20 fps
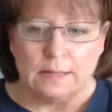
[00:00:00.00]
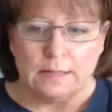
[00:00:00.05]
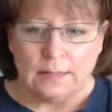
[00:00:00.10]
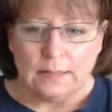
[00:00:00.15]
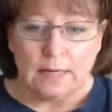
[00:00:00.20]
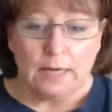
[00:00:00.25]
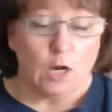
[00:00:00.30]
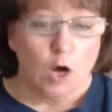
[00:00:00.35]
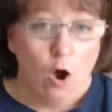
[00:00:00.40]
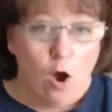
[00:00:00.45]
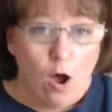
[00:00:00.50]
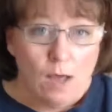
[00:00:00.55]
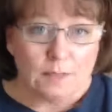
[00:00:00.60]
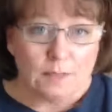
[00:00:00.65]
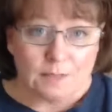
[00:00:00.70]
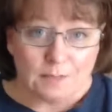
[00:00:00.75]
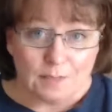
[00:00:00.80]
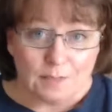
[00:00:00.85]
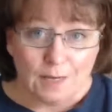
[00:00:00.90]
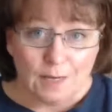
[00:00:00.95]
It
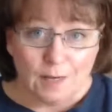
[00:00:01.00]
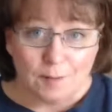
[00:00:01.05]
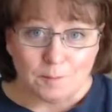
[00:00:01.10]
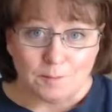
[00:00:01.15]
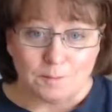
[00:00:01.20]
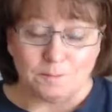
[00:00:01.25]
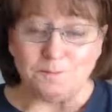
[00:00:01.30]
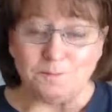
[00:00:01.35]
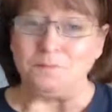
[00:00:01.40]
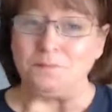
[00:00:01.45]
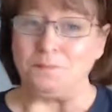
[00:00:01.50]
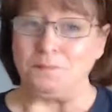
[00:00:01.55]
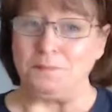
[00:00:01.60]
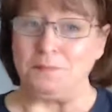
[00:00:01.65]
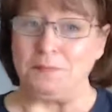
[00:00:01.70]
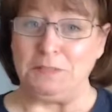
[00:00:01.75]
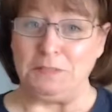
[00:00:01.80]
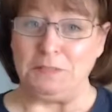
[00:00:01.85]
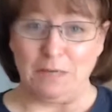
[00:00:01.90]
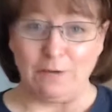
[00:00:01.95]
cost them
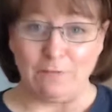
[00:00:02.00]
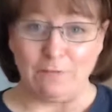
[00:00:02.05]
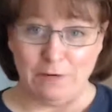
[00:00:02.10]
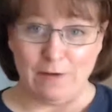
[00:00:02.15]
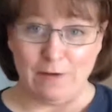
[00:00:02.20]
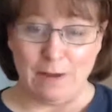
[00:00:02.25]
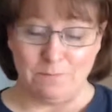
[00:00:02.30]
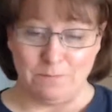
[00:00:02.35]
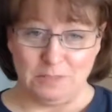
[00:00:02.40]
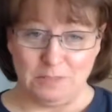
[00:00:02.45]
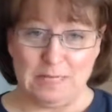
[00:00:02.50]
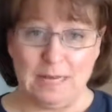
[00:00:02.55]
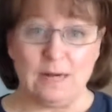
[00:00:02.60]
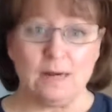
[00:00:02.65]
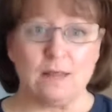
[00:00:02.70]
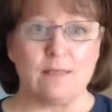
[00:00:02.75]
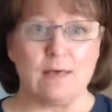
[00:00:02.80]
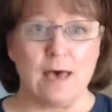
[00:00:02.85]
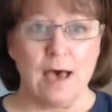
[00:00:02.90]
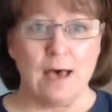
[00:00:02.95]
75%
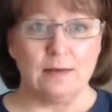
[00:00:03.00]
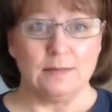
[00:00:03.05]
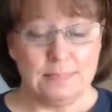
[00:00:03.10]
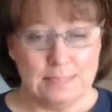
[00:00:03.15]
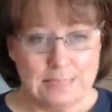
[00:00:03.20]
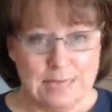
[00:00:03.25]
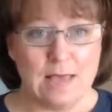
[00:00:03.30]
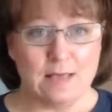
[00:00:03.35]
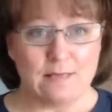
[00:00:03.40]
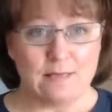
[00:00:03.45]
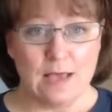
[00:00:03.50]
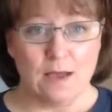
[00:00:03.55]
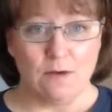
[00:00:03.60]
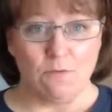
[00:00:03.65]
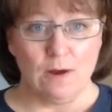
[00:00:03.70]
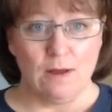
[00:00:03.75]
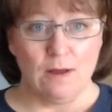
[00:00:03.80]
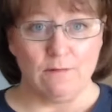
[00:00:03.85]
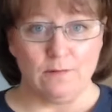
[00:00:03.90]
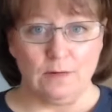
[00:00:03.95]
of that to get that
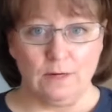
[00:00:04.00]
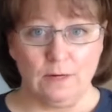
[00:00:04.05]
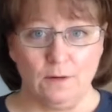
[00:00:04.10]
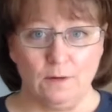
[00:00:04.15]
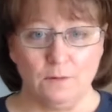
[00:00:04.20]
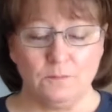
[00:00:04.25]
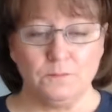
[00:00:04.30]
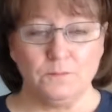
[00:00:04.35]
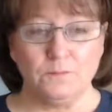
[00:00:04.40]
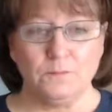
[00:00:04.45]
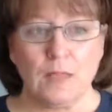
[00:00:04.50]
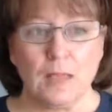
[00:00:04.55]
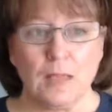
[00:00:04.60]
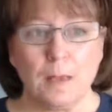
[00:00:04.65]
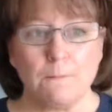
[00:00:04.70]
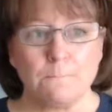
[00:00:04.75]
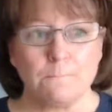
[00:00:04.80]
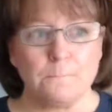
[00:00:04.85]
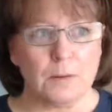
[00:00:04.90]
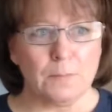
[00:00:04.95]
revenue.
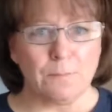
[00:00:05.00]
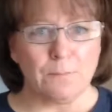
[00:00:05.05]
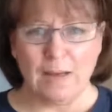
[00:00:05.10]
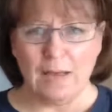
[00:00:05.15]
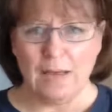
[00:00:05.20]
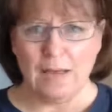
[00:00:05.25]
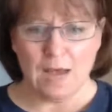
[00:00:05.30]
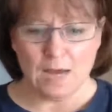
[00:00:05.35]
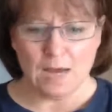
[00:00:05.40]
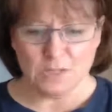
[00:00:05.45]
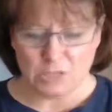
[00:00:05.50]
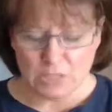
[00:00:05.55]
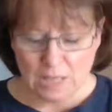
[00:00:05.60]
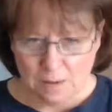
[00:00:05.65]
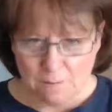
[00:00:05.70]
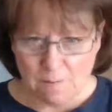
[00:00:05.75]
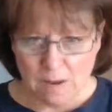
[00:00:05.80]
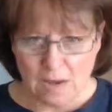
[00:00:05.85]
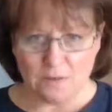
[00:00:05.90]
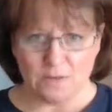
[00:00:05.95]
But by gosh, they
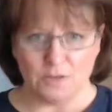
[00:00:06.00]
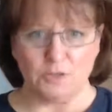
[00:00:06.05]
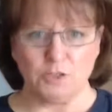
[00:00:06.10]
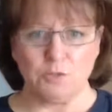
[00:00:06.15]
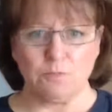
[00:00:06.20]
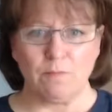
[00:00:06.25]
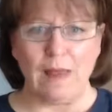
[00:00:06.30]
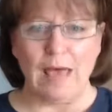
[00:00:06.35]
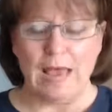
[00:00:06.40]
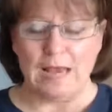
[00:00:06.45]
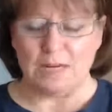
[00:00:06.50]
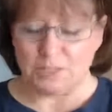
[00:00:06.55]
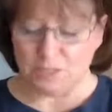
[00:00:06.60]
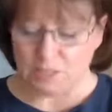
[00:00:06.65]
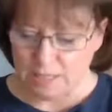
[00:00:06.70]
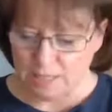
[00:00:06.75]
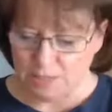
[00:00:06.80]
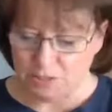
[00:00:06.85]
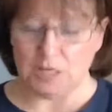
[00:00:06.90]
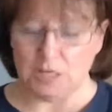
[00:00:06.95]
made their splash.
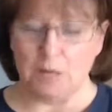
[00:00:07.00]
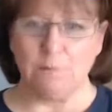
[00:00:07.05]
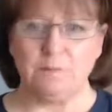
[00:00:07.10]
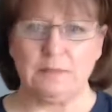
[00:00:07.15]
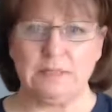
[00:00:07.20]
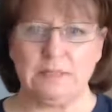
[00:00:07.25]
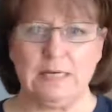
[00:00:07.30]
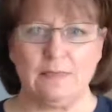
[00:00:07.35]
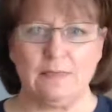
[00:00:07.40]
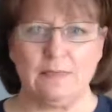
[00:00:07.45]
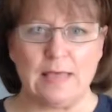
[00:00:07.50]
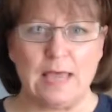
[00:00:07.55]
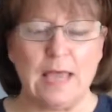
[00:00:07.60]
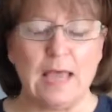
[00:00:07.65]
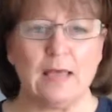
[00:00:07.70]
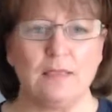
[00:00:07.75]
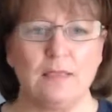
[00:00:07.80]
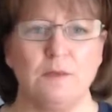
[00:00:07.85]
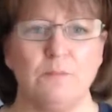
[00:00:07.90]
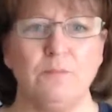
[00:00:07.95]
They jumped in. They
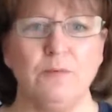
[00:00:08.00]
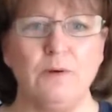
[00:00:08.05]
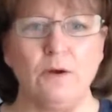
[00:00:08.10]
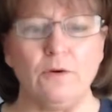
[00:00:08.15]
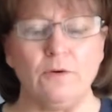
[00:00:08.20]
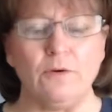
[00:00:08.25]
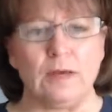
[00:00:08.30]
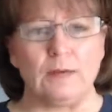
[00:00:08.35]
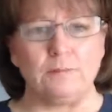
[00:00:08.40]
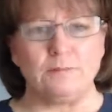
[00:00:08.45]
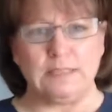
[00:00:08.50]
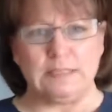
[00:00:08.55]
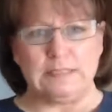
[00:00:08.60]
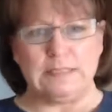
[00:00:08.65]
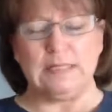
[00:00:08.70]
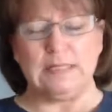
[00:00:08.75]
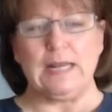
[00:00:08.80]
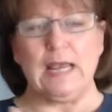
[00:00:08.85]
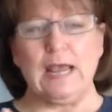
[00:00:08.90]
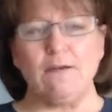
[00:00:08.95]
had the programs. They
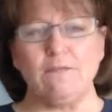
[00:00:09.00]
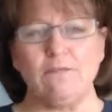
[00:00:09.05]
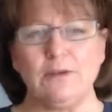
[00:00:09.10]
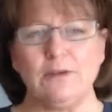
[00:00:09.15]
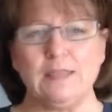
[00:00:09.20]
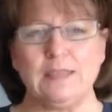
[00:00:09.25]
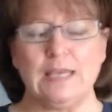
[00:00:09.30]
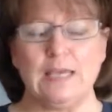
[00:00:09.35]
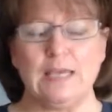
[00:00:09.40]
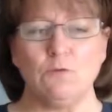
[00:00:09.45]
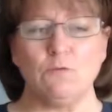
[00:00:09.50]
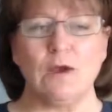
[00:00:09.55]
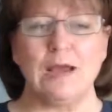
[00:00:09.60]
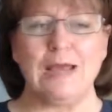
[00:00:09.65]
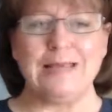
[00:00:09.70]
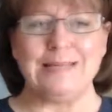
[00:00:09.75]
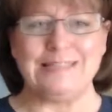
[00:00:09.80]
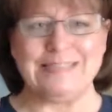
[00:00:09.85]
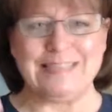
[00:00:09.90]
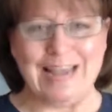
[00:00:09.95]
did everything
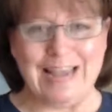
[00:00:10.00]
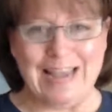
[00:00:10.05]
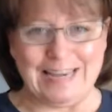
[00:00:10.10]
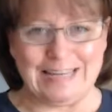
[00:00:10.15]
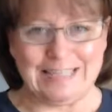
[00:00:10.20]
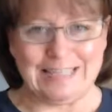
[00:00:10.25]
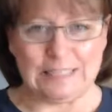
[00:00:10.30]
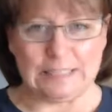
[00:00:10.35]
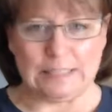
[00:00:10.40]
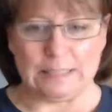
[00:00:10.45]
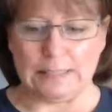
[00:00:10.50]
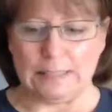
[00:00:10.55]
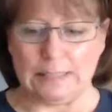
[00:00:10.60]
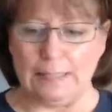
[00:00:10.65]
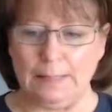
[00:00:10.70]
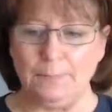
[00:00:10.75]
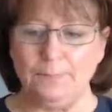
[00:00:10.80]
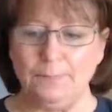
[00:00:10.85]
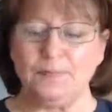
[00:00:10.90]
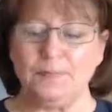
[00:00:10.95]
right tactically
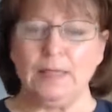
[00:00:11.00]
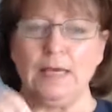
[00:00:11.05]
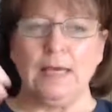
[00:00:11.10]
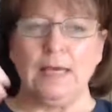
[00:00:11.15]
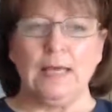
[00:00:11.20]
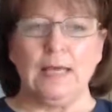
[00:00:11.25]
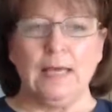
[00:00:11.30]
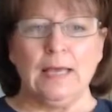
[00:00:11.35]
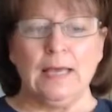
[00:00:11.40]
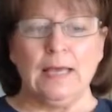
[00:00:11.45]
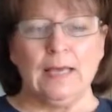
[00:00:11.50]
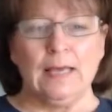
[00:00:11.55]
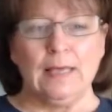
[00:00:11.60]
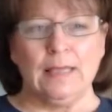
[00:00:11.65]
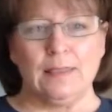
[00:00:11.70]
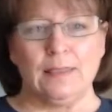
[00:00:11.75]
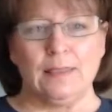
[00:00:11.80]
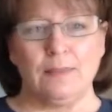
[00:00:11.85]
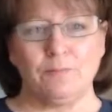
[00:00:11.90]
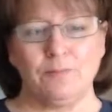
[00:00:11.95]

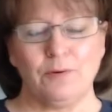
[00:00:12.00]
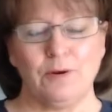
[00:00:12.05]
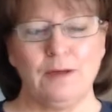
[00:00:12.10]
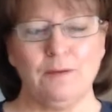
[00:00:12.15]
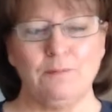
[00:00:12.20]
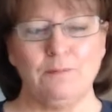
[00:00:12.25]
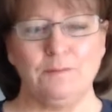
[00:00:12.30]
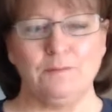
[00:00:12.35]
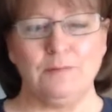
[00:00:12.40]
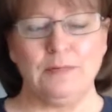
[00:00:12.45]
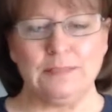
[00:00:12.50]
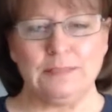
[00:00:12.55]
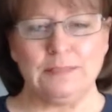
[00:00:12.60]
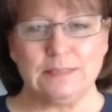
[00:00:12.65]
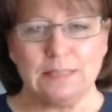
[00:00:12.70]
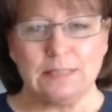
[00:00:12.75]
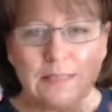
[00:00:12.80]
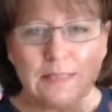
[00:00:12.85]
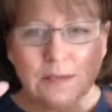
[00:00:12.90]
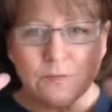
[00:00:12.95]
the problem is
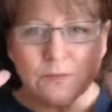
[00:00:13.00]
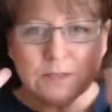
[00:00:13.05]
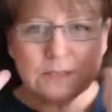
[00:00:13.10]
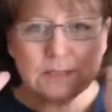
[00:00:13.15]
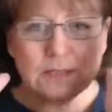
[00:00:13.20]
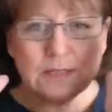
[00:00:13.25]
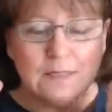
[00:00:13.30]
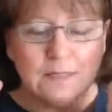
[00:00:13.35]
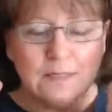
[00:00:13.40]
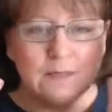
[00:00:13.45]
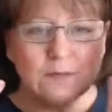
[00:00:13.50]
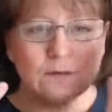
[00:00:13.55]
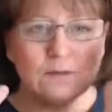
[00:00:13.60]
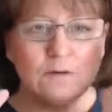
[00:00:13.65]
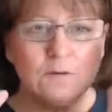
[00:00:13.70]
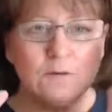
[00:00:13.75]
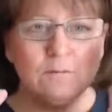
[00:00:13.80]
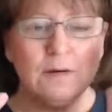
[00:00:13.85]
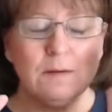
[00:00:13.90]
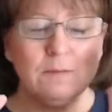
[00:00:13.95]
that they were stuck in their
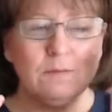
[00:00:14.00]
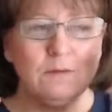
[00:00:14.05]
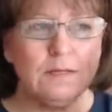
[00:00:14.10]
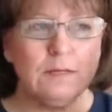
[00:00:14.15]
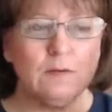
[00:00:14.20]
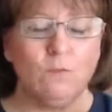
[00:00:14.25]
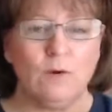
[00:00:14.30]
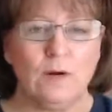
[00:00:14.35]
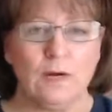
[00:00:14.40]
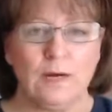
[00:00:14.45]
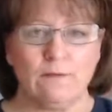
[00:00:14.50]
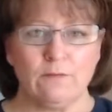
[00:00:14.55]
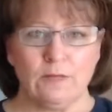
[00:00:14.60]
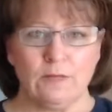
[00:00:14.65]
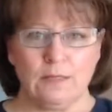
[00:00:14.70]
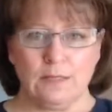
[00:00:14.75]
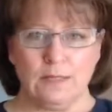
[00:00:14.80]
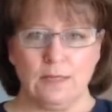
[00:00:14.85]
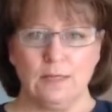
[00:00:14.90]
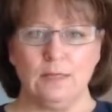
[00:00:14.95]
own bubble, and when
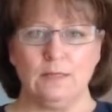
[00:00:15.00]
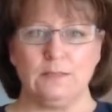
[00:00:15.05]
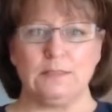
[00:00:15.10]
everything